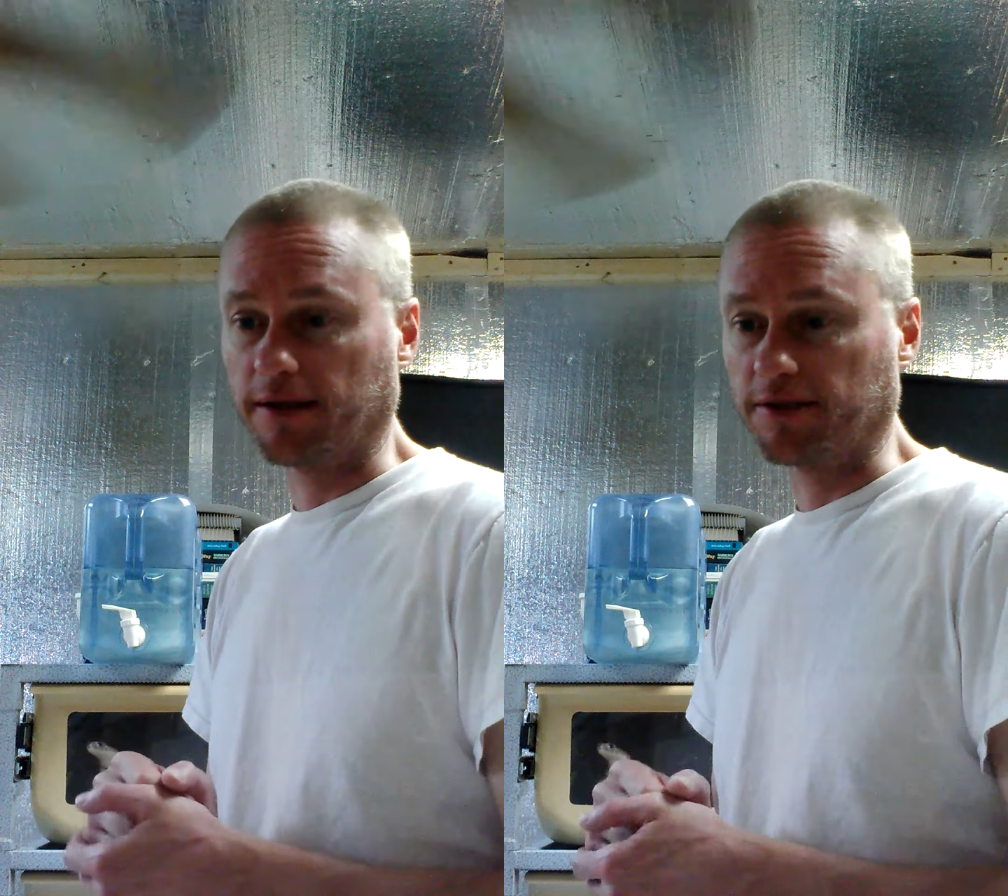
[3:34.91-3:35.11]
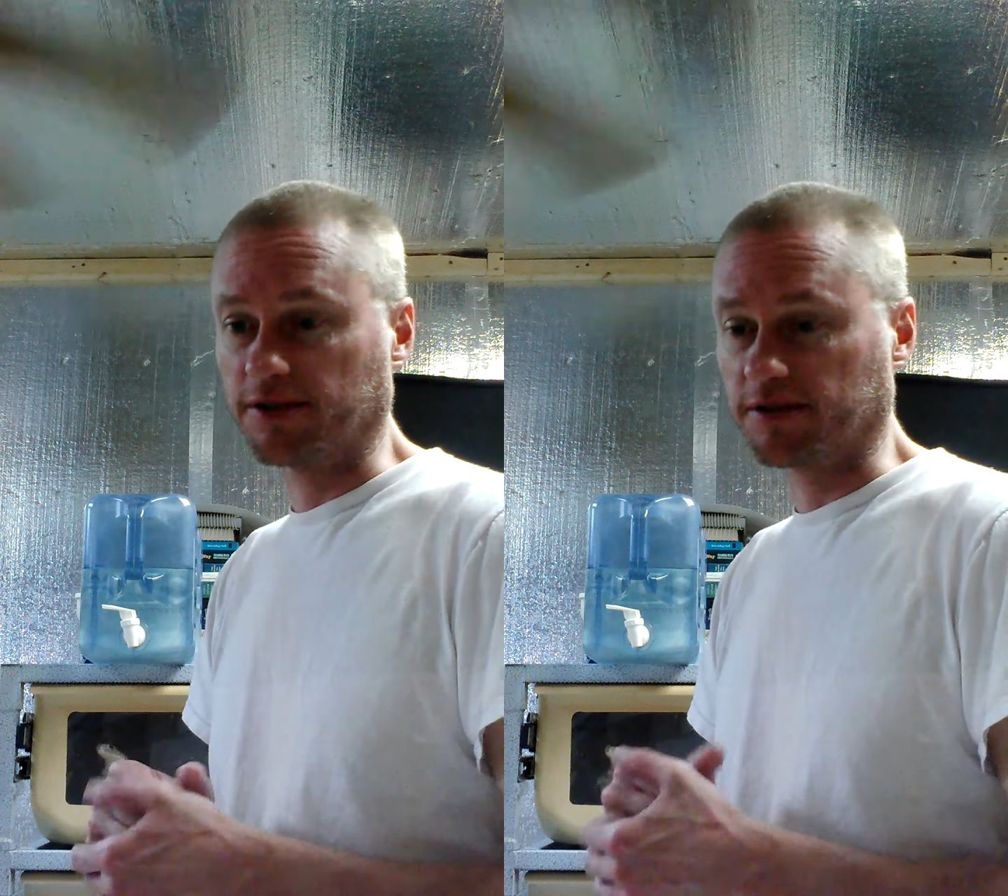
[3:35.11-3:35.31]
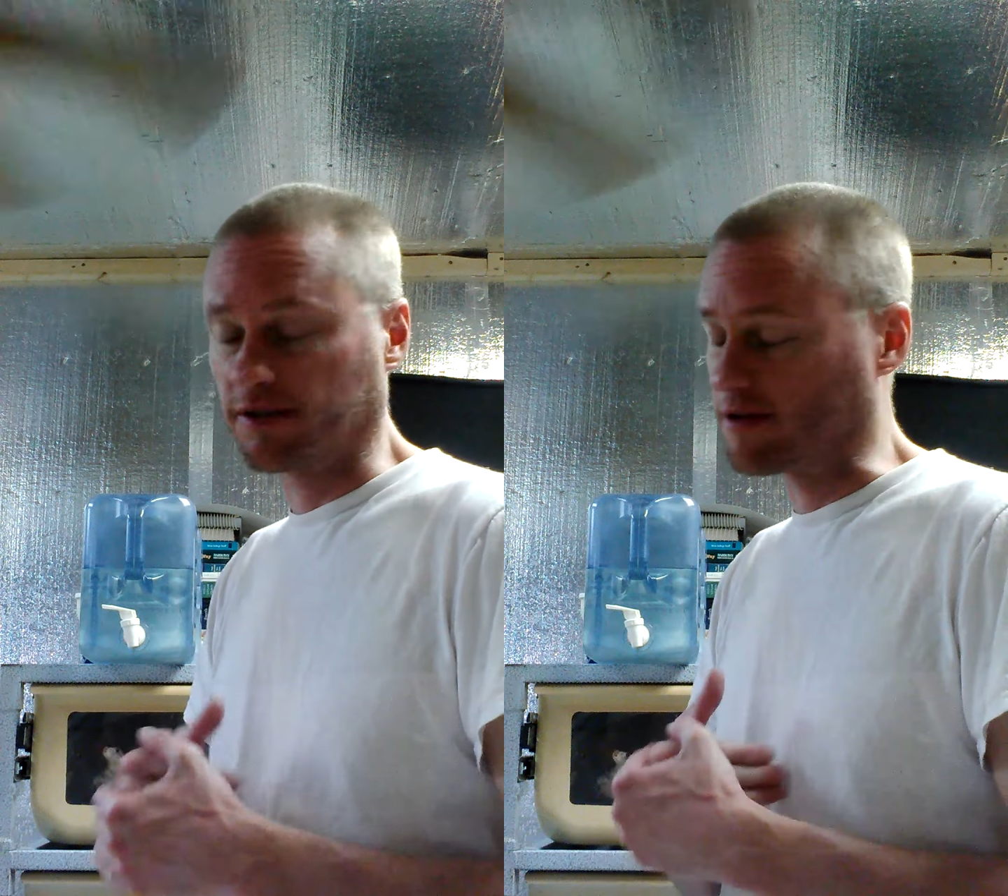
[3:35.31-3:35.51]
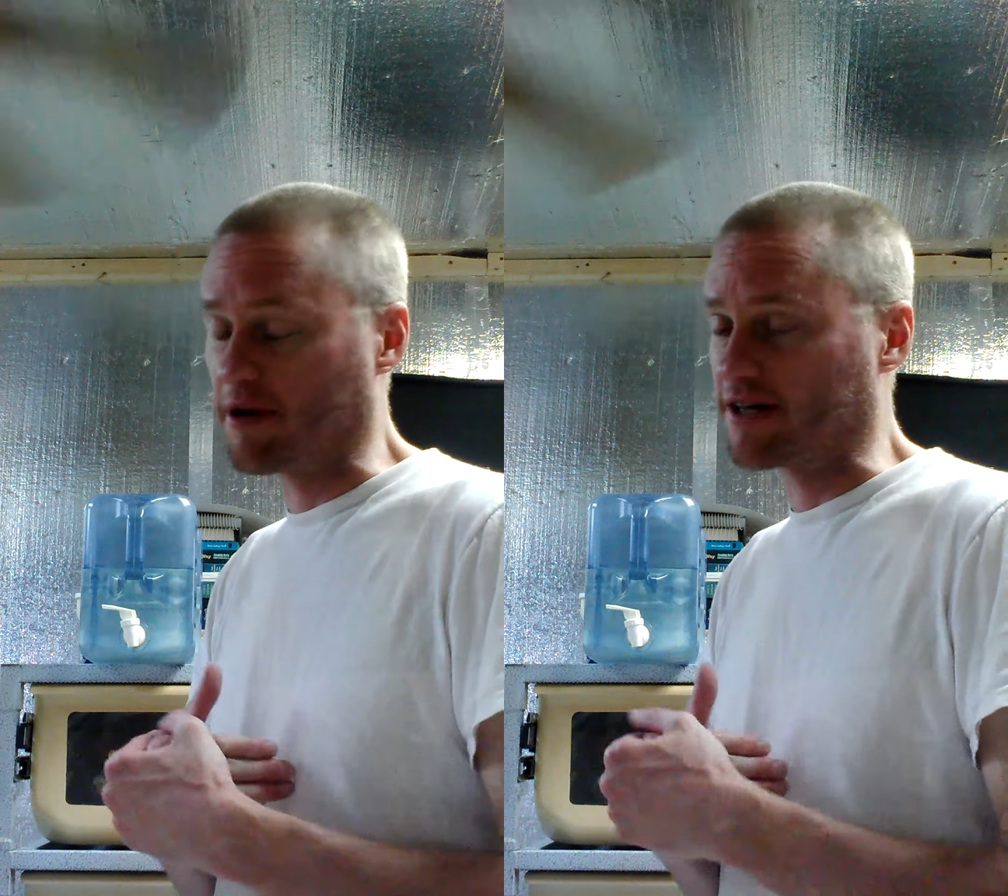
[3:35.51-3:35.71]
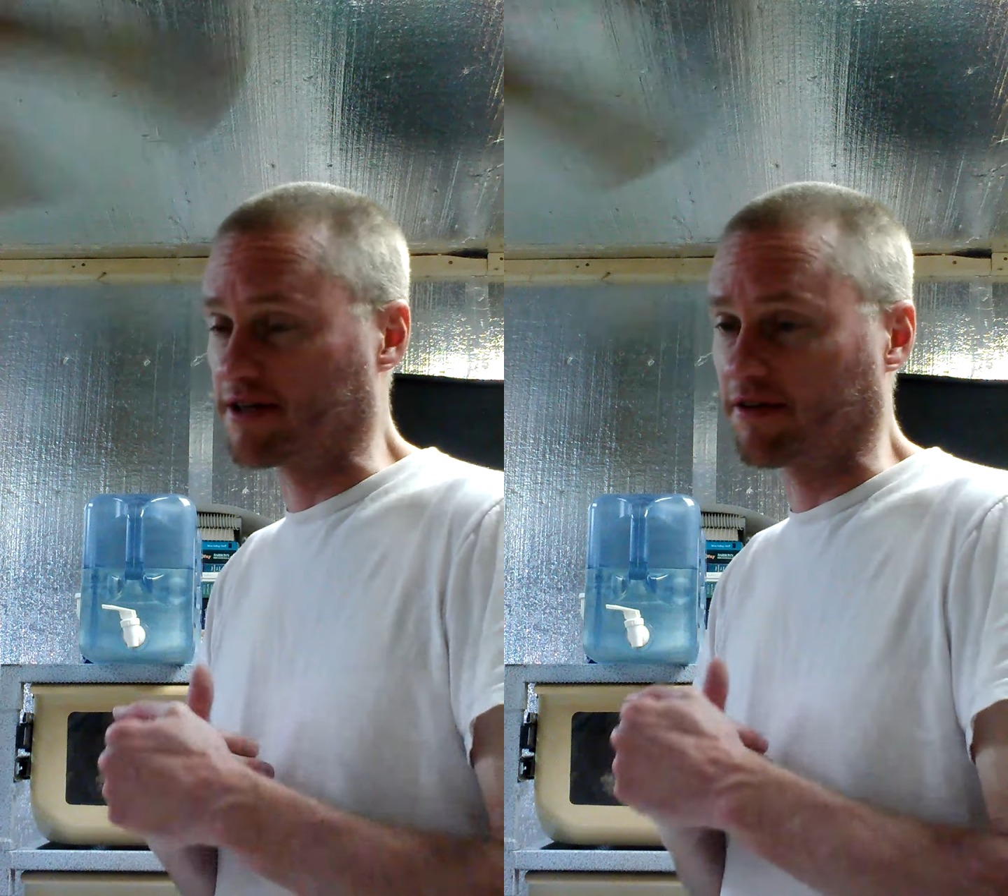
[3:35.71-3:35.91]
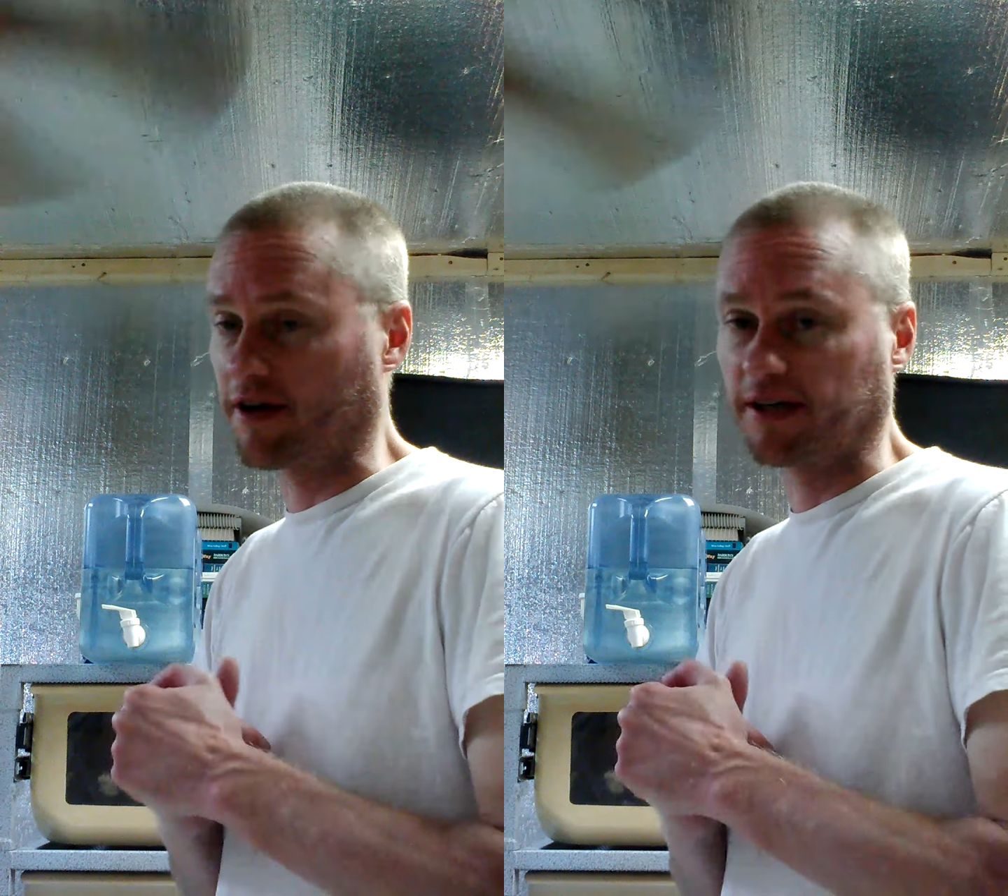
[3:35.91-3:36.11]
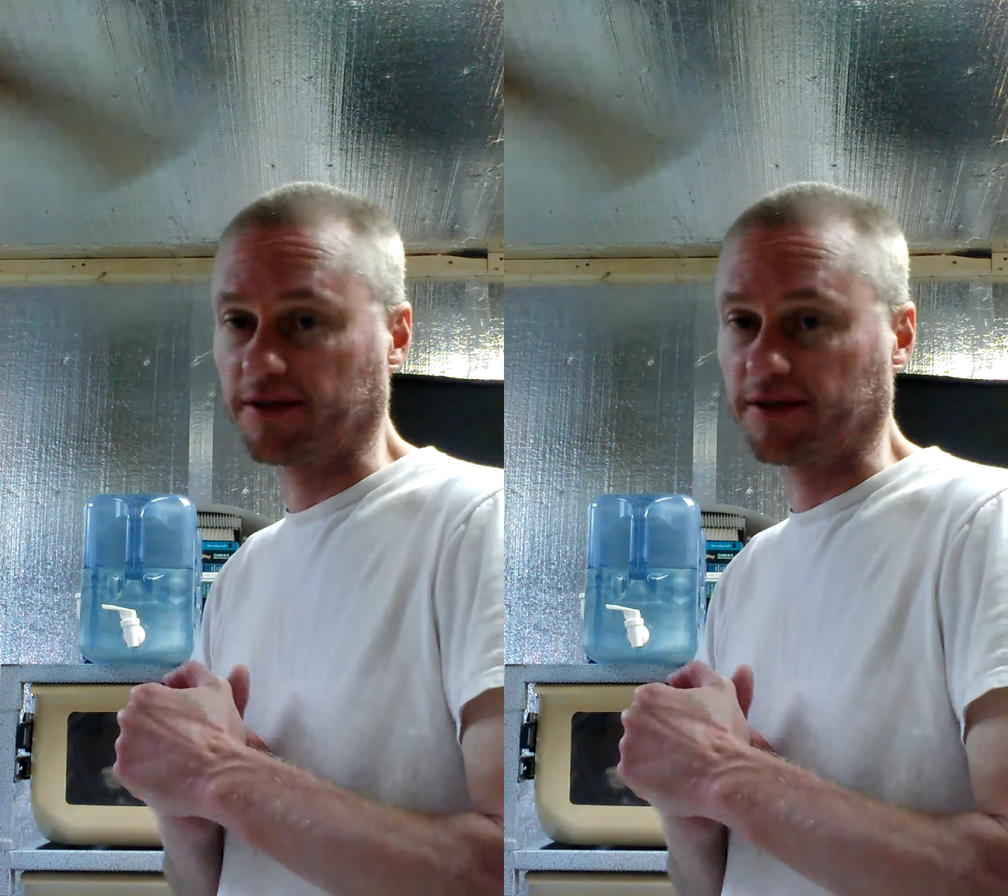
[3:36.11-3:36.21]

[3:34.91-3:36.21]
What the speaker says: It's an amazing thing